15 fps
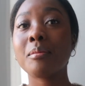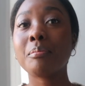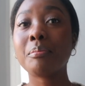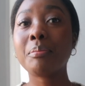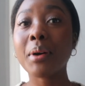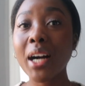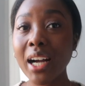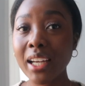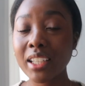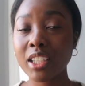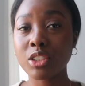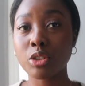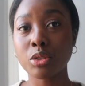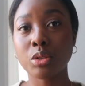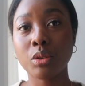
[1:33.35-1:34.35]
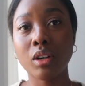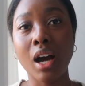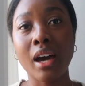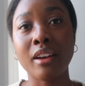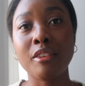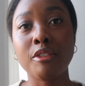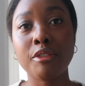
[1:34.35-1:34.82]
but it's also a
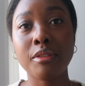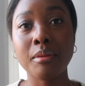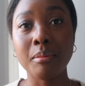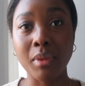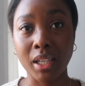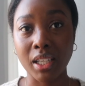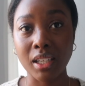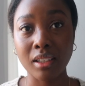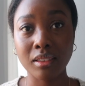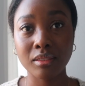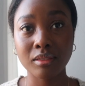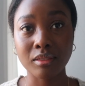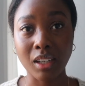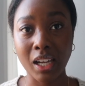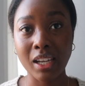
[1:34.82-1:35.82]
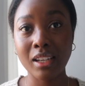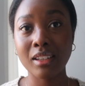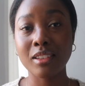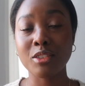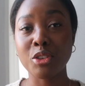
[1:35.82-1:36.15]
lot of money, right?